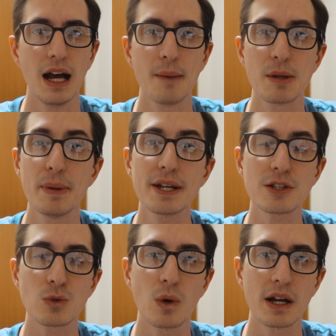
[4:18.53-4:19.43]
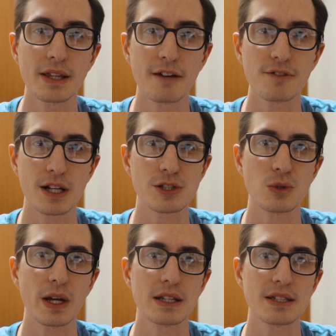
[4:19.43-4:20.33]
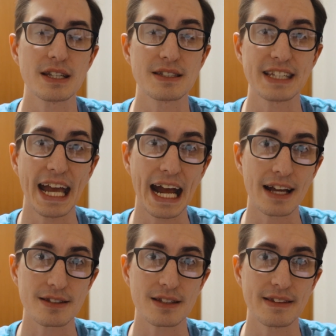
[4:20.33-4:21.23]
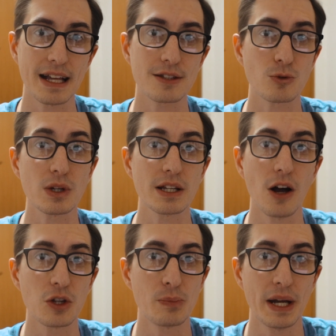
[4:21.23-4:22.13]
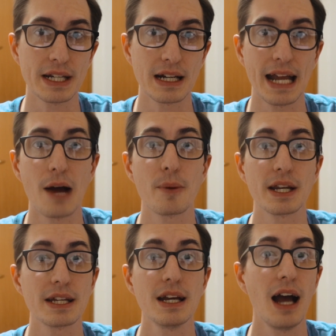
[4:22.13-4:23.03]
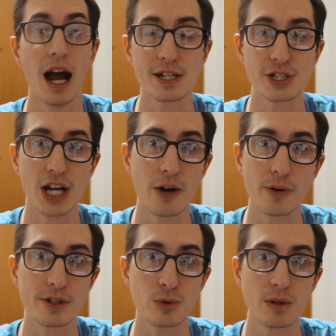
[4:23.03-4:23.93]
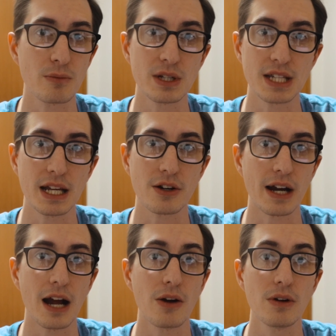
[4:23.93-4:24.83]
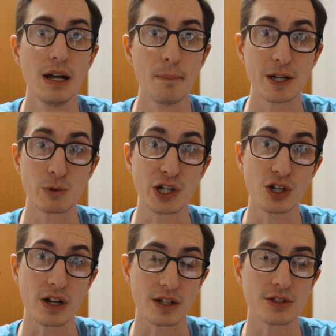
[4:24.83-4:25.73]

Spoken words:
The biggest one that fluctuates is gas, and that's really all depending on how many hot showers we take or how much we cook.